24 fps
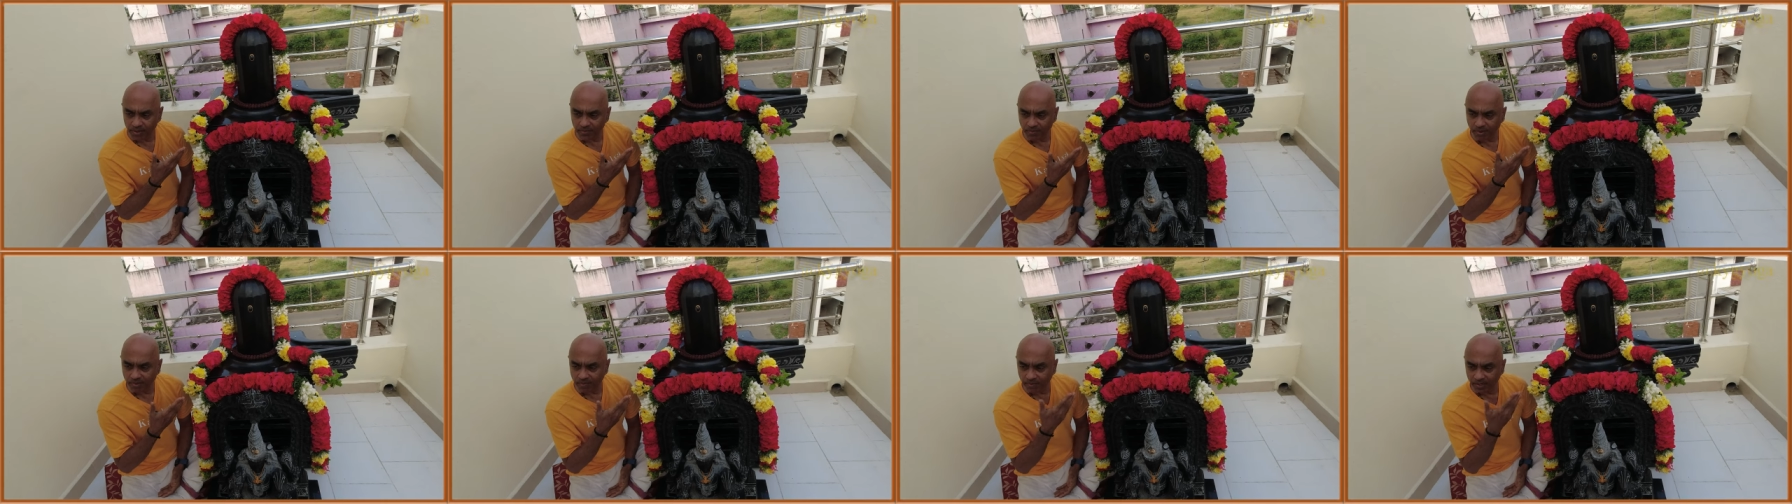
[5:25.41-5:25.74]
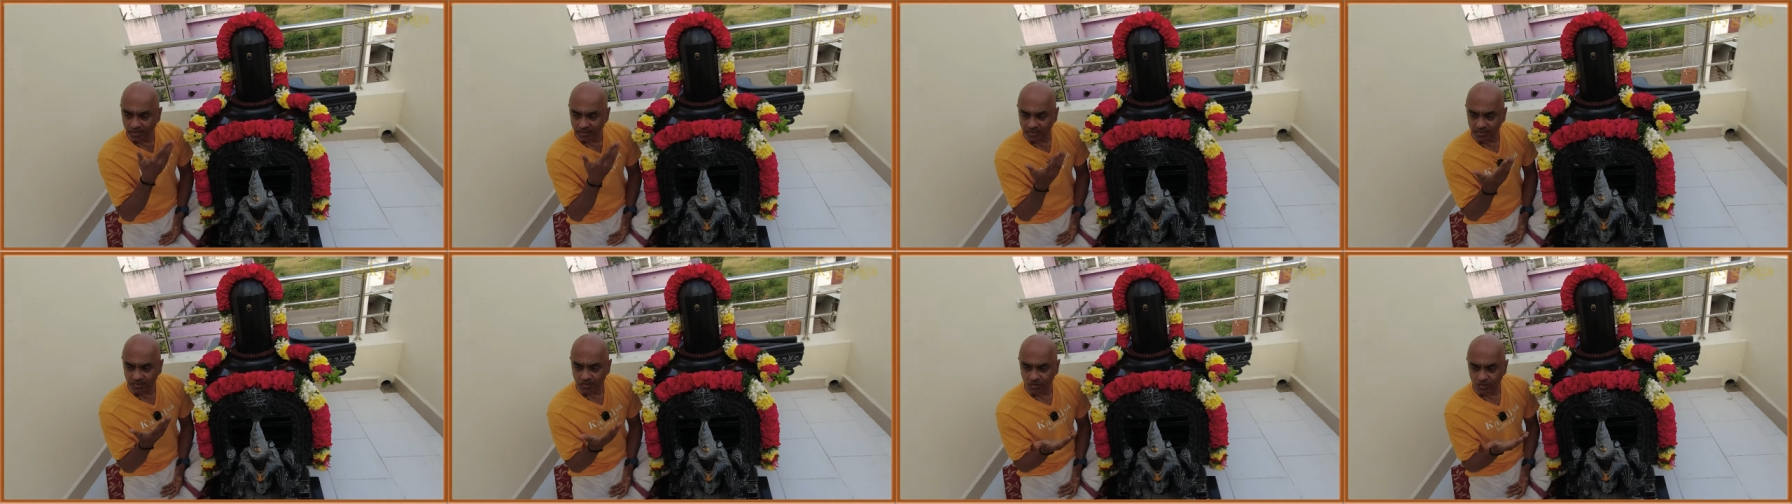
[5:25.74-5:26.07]
away, my
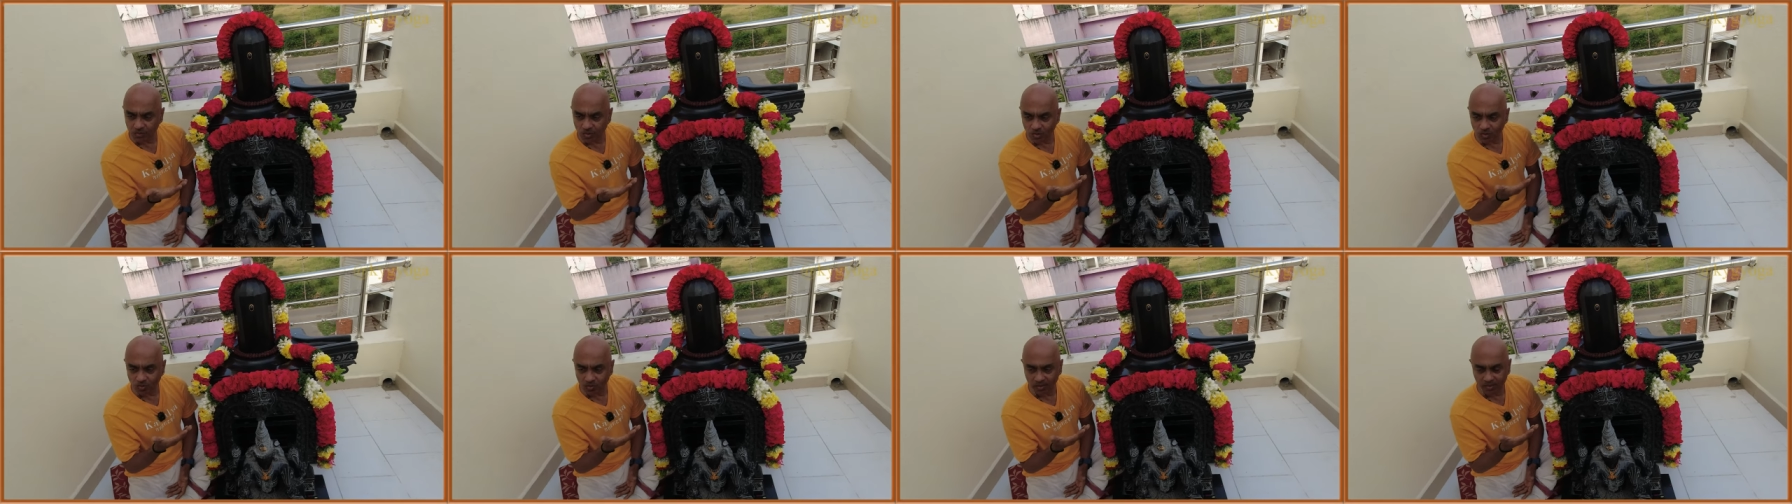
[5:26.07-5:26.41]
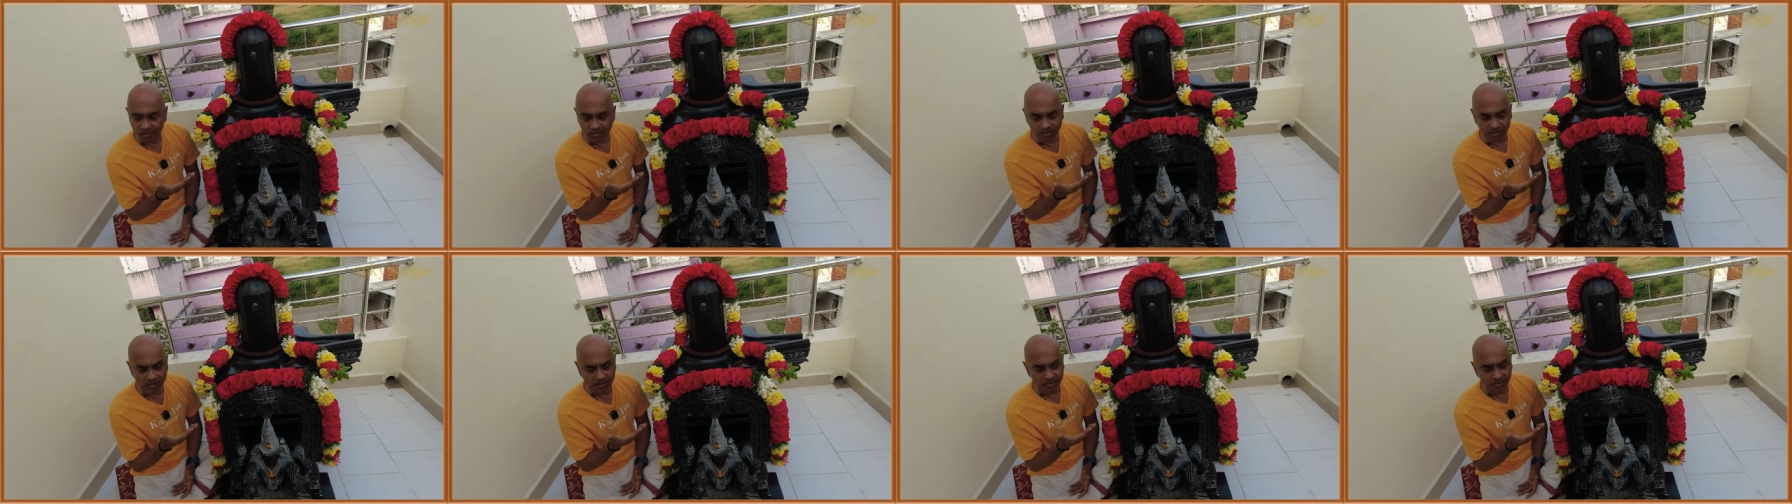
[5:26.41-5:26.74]
mother took
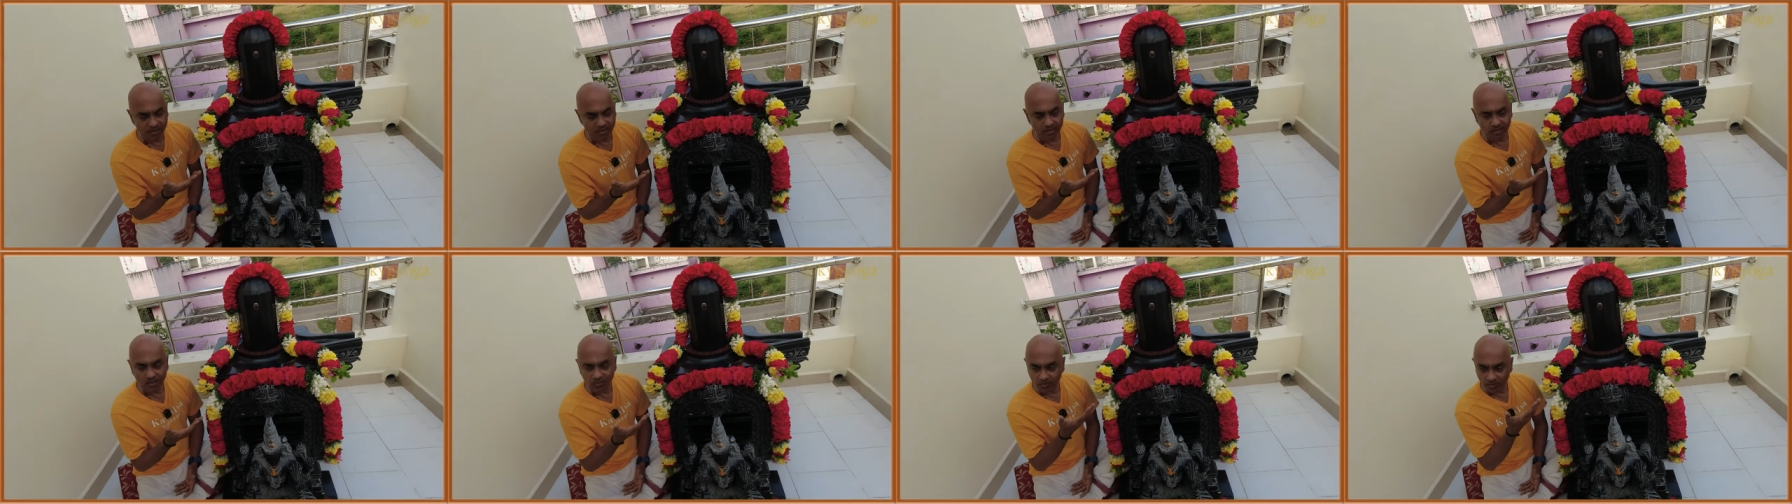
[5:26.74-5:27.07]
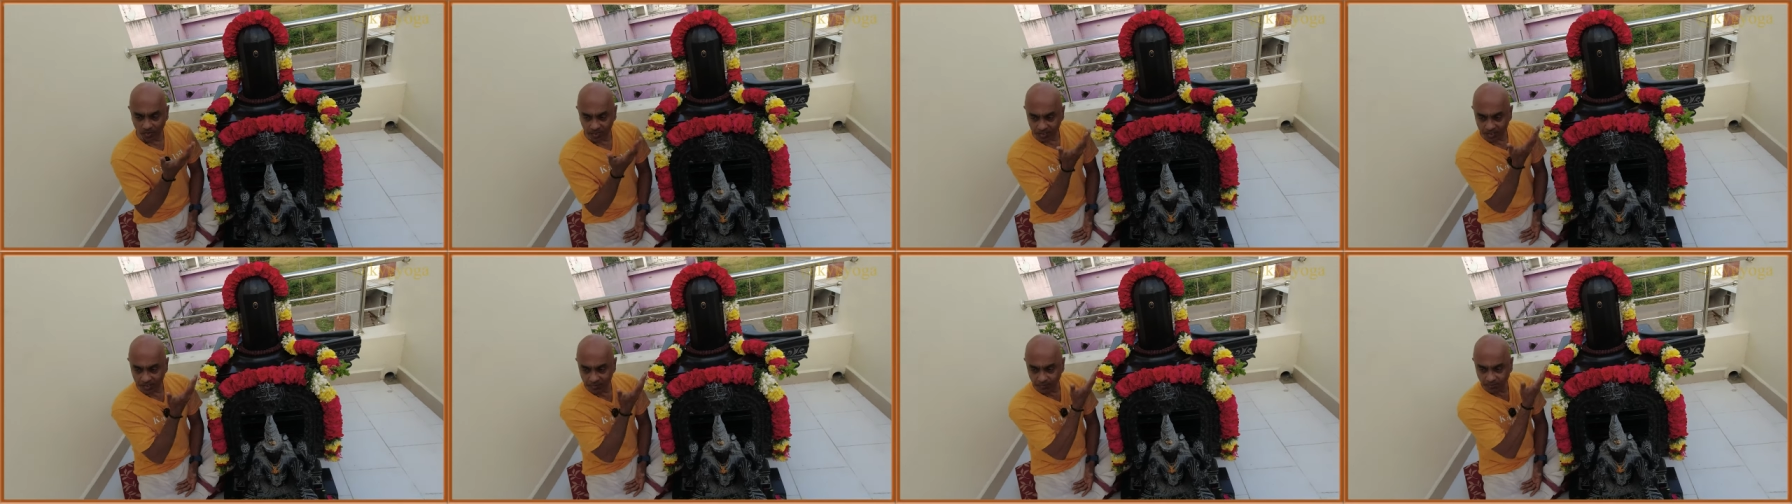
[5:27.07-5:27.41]
over the
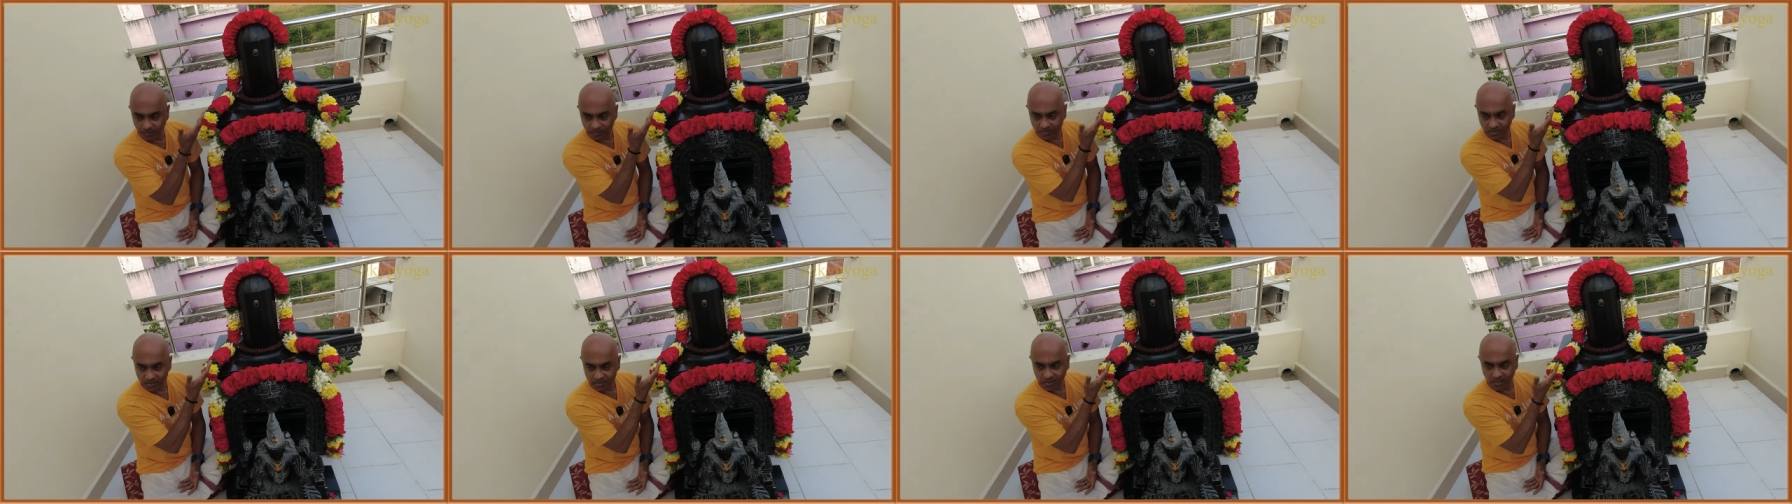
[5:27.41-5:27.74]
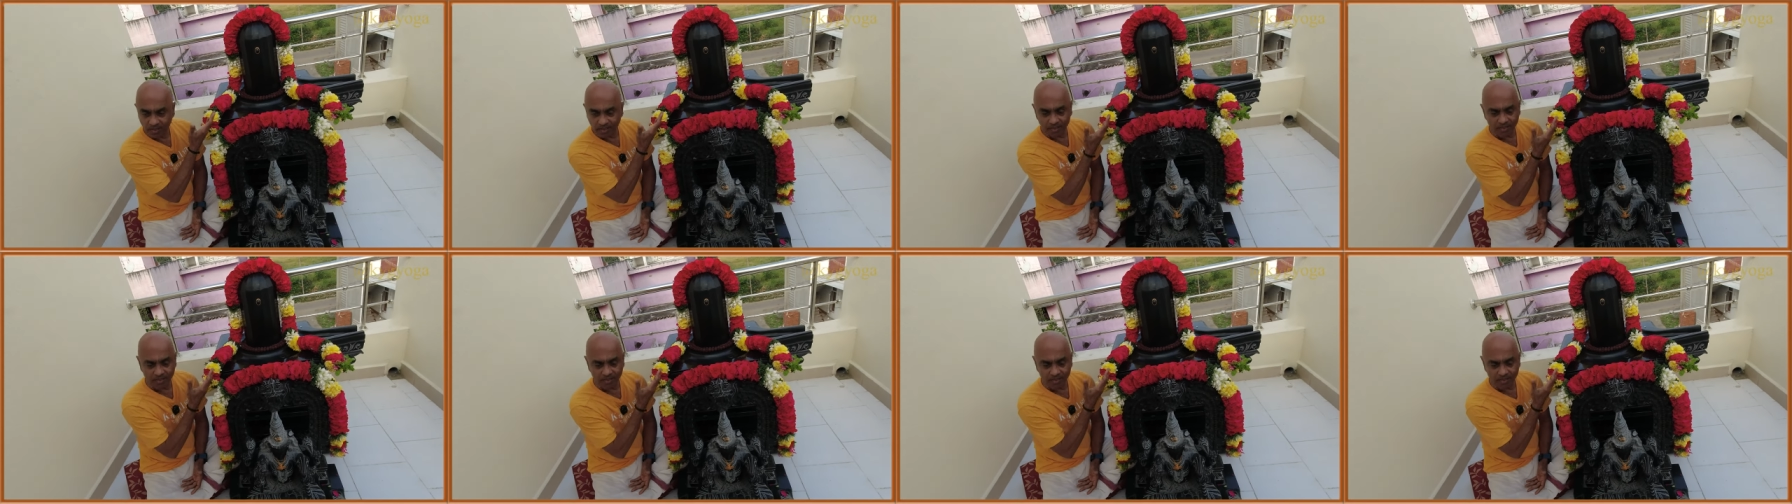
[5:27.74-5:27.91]
worship of this